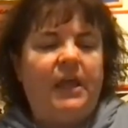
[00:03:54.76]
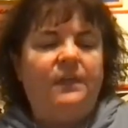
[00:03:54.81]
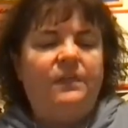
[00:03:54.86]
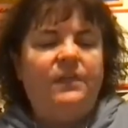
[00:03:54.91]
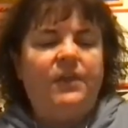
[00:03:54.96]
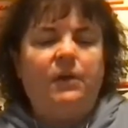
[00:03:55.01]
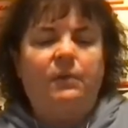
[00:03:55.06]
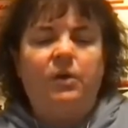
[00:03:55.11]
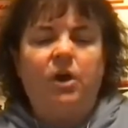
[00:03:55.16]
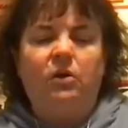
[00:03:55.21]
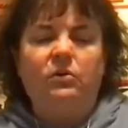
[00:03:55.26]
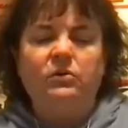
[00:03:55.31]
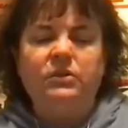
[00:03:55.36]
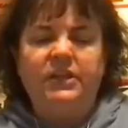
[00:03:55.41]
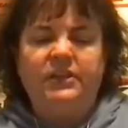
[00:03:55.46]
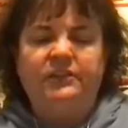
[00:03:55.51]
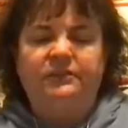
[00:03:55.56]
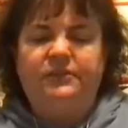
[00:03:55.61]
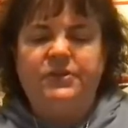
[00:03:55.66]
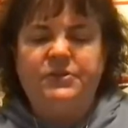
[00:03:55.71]
There were
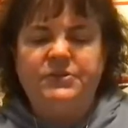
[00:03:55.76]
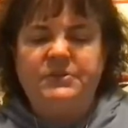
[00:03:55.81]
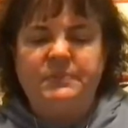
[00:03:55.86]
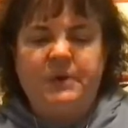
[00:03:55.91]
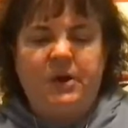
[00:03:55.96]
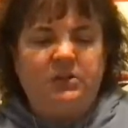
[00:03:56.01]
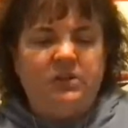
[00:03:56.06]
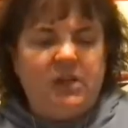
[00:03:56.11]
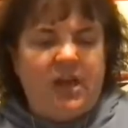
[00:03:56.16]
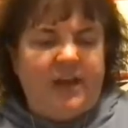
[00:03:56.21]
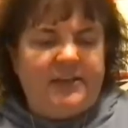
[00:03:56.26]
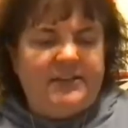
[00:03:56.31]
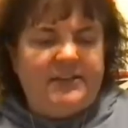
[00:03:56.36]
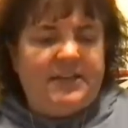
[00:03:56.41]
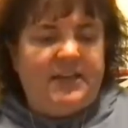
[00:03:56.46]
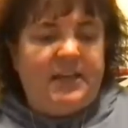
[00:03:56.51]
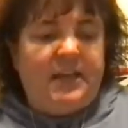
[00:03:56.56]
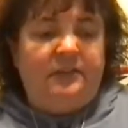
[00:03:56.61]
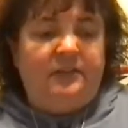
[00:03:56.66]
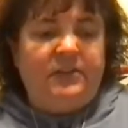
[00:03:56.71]
only a few small lights,
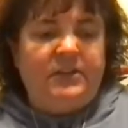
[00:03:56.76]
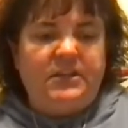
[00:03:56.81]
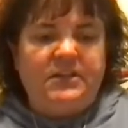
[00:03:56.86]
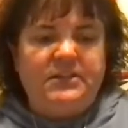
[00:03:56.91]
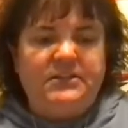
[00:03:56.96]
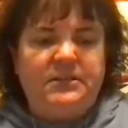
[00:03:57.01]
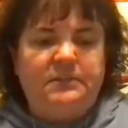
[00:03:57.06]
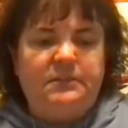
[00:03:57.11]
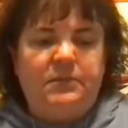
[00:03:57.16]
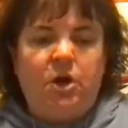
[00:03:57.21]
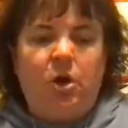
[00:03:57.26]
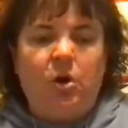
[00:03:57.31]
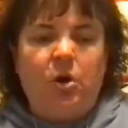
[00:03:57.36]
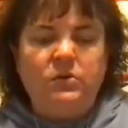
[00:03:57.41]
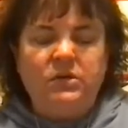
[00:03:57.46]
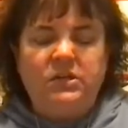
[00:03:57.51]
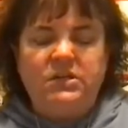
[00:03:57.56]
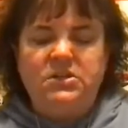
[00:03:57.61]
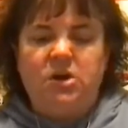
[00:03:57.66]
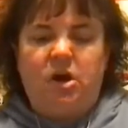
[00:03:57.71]
and everything seemed
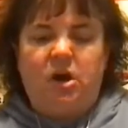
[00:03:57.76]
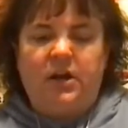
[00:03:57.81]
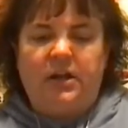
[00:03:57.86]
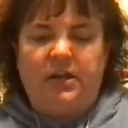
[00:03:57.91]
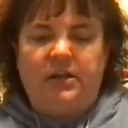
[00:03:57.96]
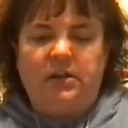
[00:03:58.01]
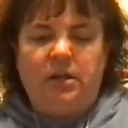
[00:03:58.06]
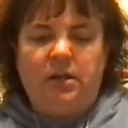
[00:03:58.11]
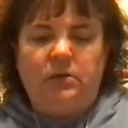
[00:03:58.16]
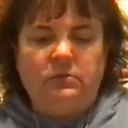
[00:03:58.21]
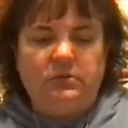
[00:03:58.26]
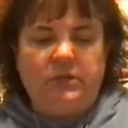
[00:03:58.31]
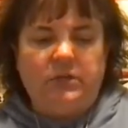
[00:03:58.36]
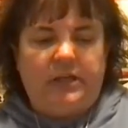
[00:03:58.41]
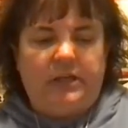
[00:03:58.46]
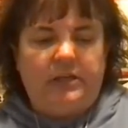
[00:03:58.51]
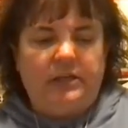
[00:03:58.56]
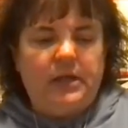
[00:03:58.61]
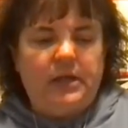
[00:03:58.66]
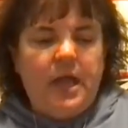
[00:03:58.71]
cold and dark and
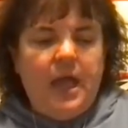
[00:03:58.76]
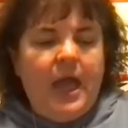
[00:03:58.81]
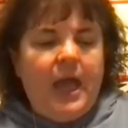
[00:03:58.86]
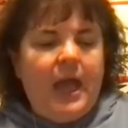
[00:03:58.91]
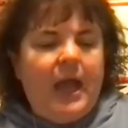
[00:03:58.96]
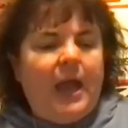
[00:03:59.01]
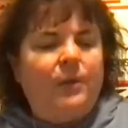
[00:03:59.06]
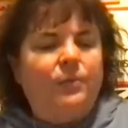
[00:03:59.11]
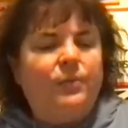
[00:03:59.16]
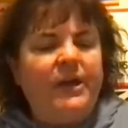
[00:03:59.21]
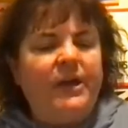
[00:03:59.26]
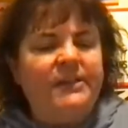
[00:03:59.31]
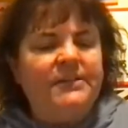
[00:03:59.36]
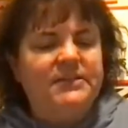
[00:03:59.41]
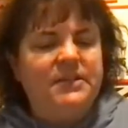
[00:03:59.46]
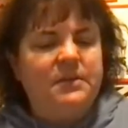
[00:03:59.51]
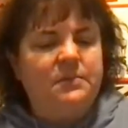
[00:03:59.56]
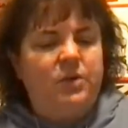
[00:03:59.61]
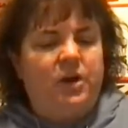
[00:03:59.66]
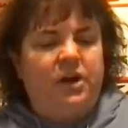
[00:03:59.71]
lonely. I read
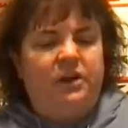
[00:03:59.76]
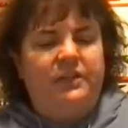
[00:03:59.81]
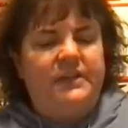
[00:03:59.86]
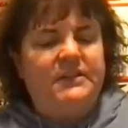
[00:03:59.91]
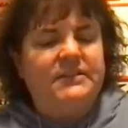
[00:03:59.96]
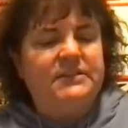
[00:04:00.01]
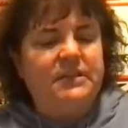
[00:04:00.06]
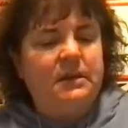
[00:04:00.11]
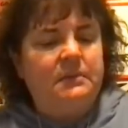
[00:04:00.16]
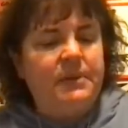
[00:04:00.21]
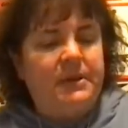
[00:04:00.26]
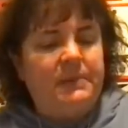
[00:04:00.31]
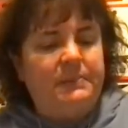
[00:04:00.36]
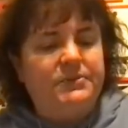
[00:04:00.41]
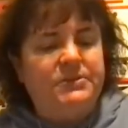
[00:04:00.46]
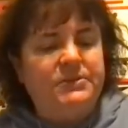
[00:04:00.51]
somewhere that some people